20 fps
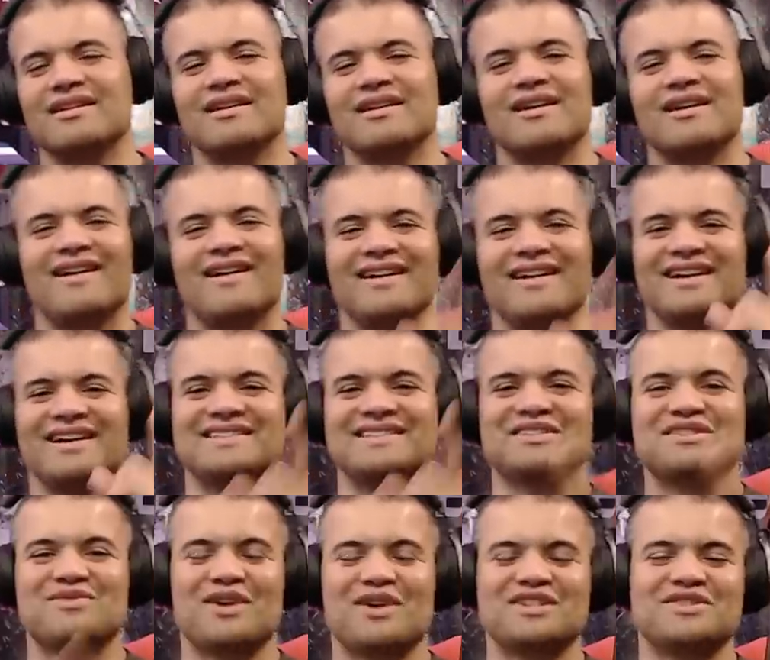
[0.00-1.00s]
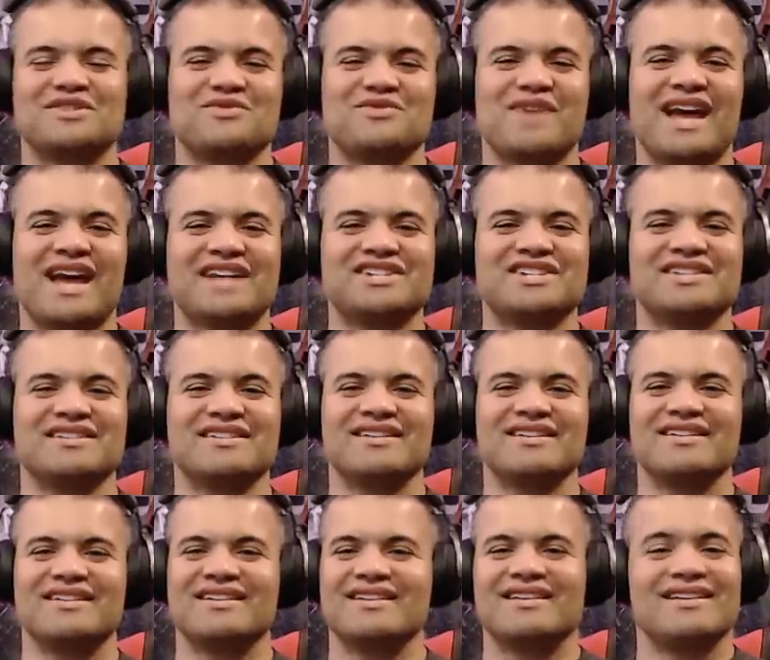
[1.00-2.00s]
All right, guys, thanks for watching this reaction.
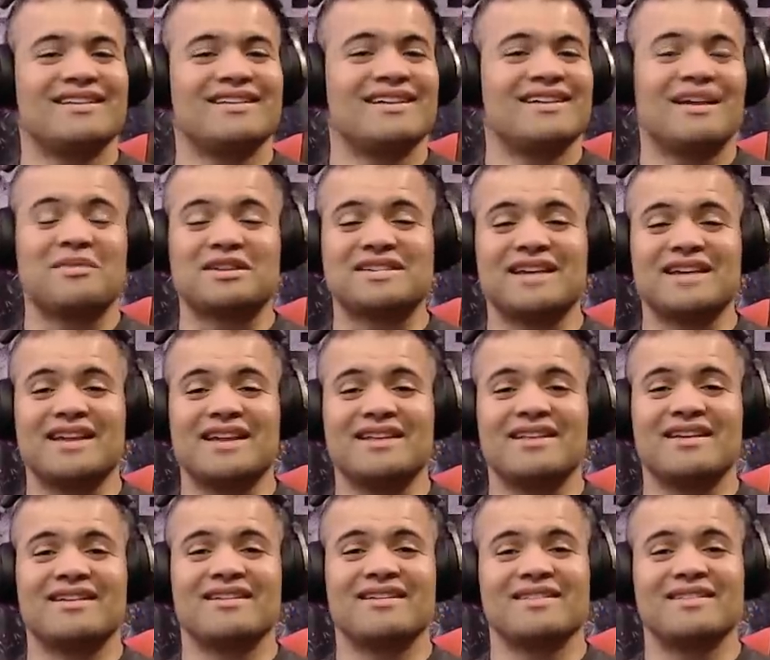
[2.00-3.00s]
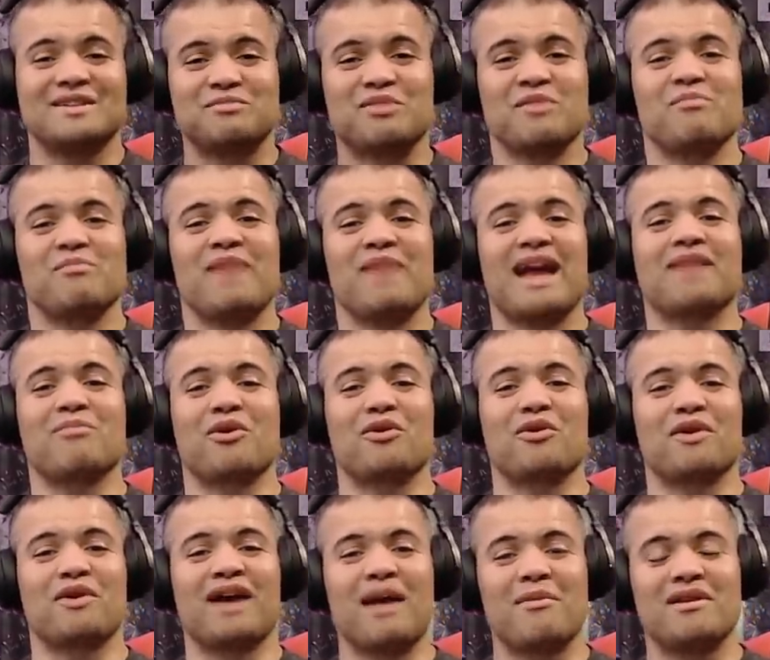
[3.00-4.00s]
I'm excited. Let's bring back Mortal
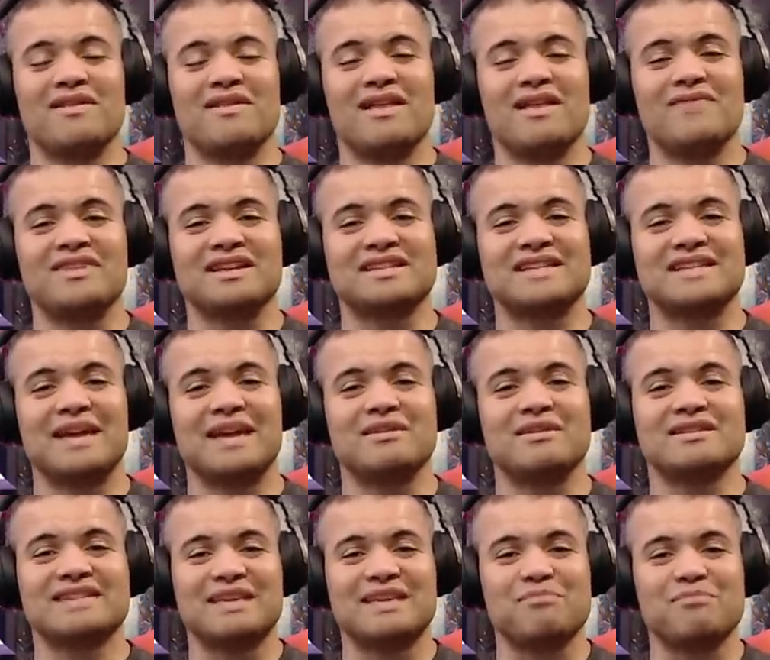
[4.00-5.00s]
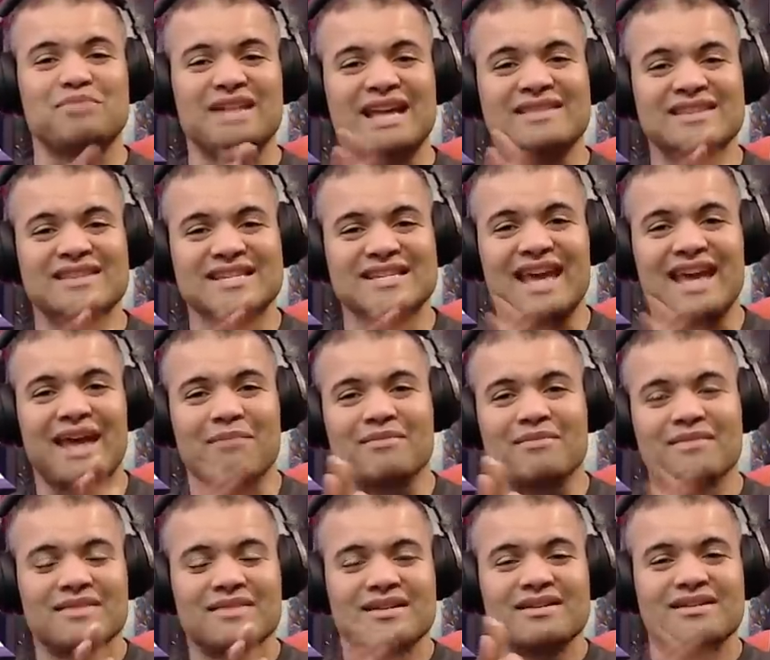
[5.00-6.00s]
Kombat eleven excitement. Let's keep playing this game
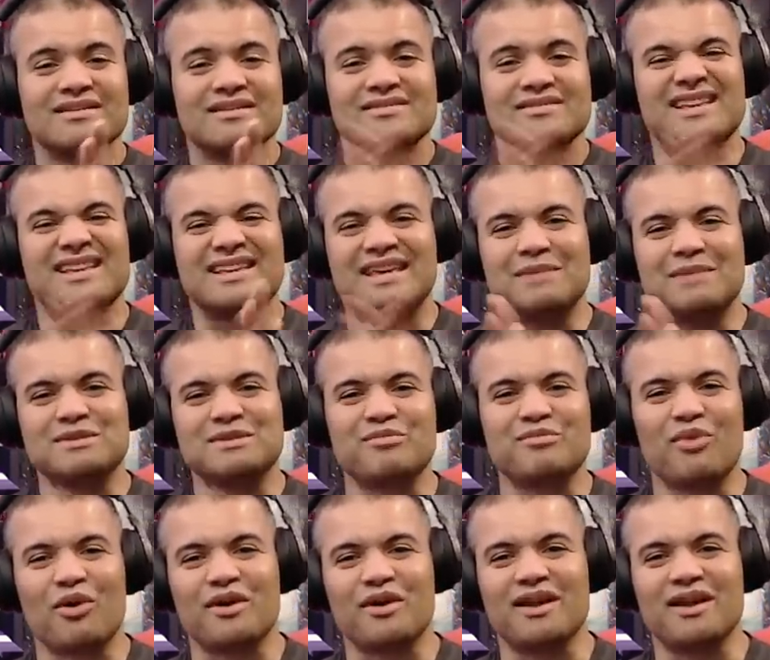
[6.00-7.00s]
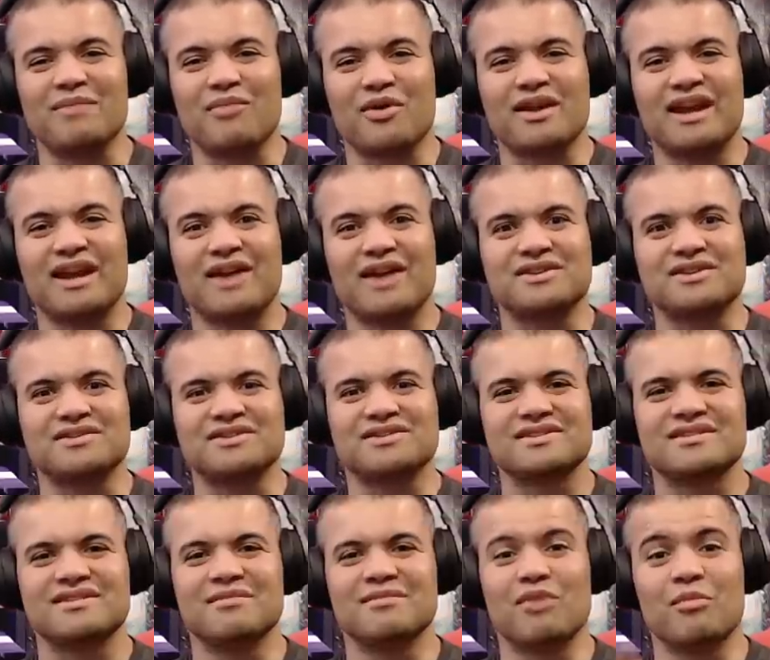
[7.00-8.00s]
so they can keep supporting it. More characters
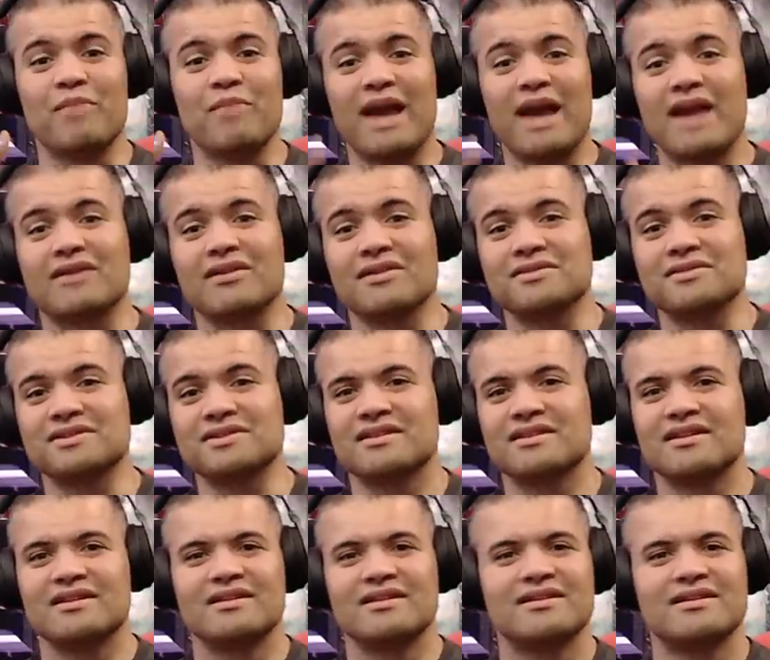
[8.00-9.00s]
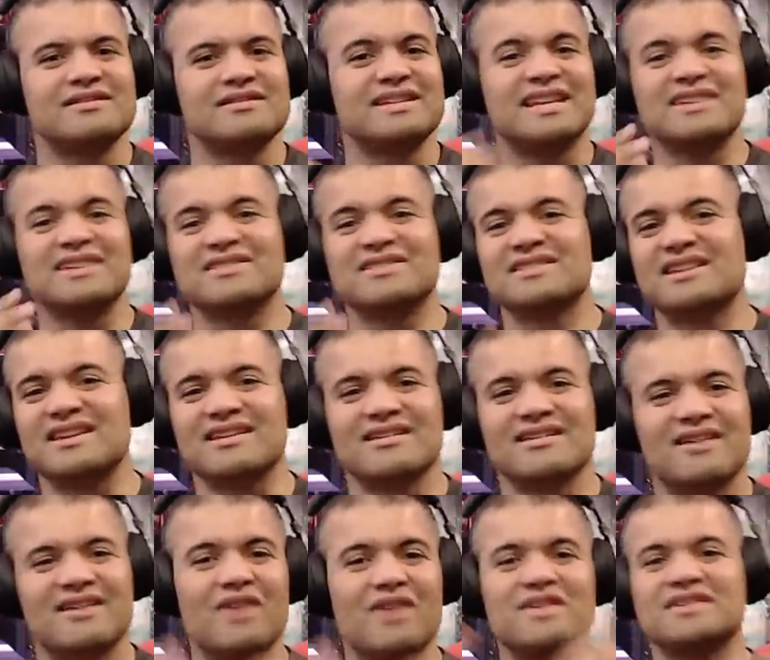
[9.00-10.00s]
and more backgrounds, D L C,
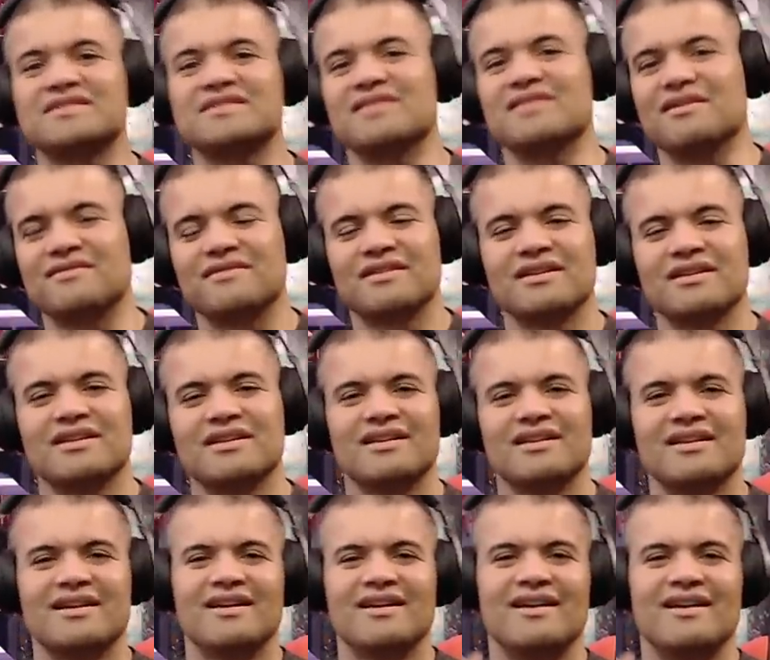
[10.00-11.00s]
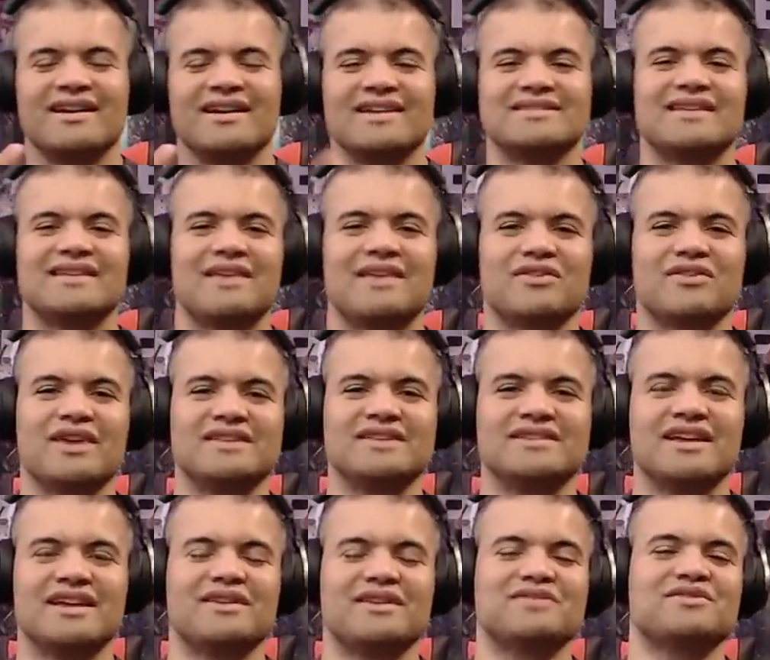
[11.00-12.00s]
all this stuff. All right, guys, have a great day.
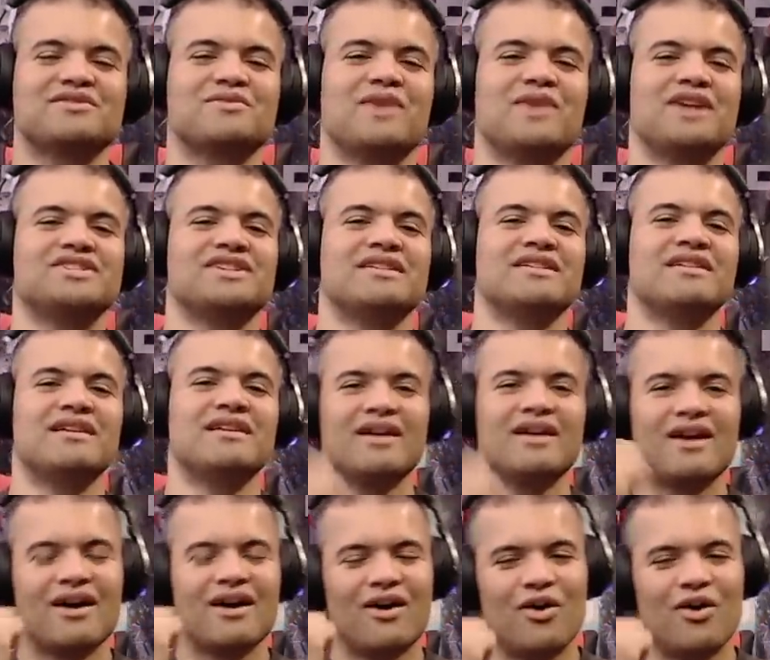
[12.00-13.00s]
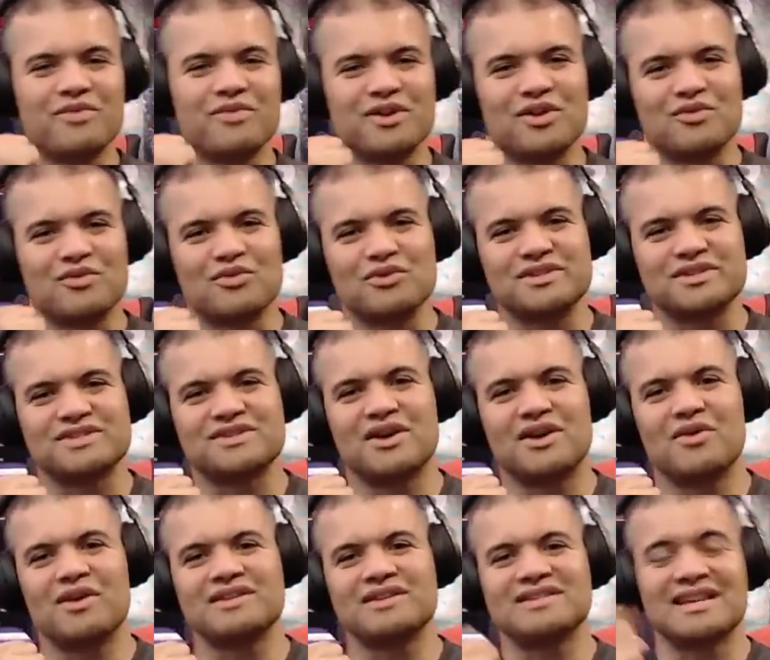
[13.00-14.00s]
Thanks for watching. Home theater rules as
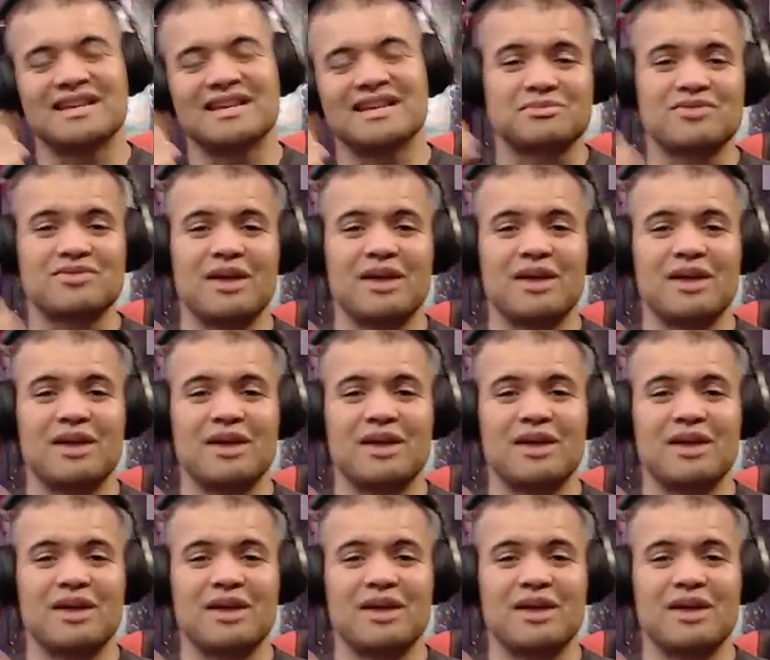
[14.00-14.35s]
always. Like, subscribe,